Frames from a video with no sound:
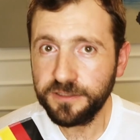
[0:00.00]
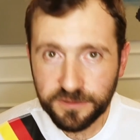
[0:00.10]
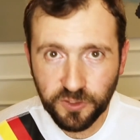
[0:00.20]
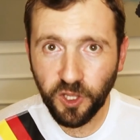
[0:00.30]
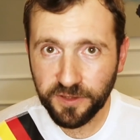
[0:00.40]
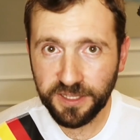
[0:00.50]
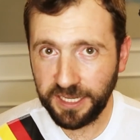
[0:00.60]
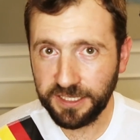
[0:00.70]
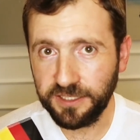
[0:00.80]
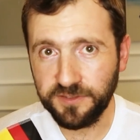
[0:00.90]
It's not
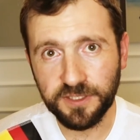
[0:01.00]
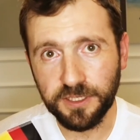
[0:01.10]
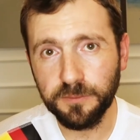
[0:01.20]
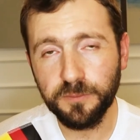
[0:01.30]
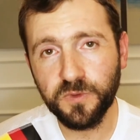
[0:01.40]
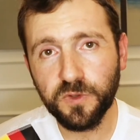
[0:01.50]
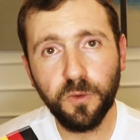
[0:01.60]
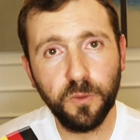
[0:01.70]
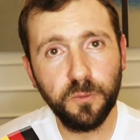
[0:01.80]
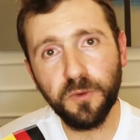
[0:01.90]
that easy.
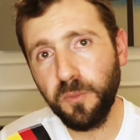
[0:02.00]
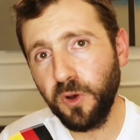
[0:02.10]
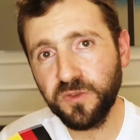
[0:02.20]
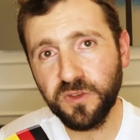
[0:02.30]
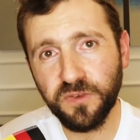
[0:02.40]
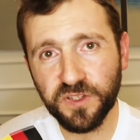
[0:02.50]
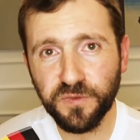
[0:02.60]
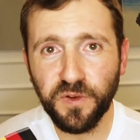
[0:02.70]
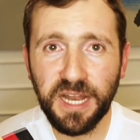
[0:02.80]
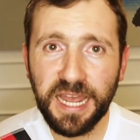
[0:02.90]
So for most of
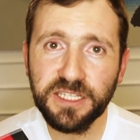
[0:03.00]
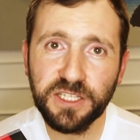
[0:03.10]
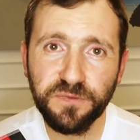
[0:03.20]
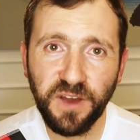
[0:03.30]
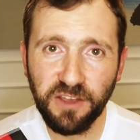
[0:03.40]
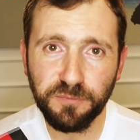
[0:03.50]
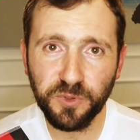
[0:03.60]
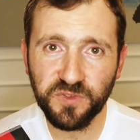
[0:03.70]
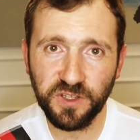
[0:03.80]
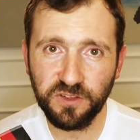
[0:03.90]
us, for
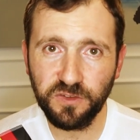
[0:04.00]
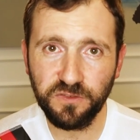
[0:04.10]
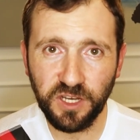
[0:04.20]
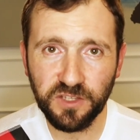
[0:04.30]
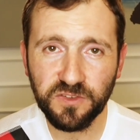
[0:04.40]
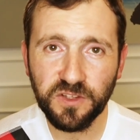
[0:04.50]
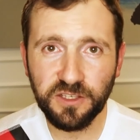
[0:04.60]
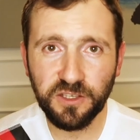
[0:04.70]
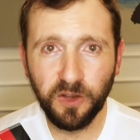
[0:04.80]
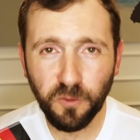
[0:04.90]
95% of us,
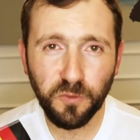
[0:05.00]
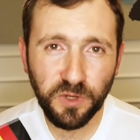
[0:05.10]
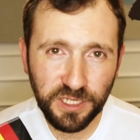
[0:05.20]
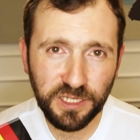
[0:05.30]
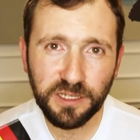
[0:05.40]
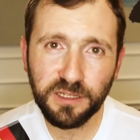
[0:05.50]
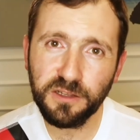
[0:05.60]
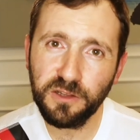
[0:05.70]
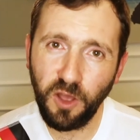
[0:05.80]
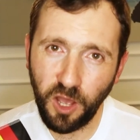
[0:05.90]
the
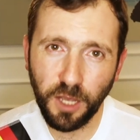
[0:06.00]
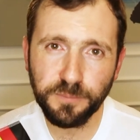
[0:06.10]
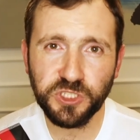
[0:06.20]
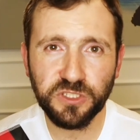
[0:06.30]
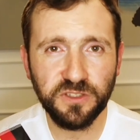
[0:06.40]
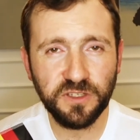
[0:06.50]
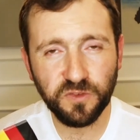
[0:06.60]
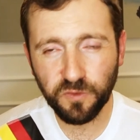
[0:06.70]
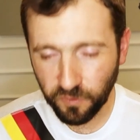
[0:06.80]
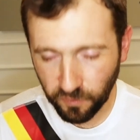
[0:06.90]
real option that's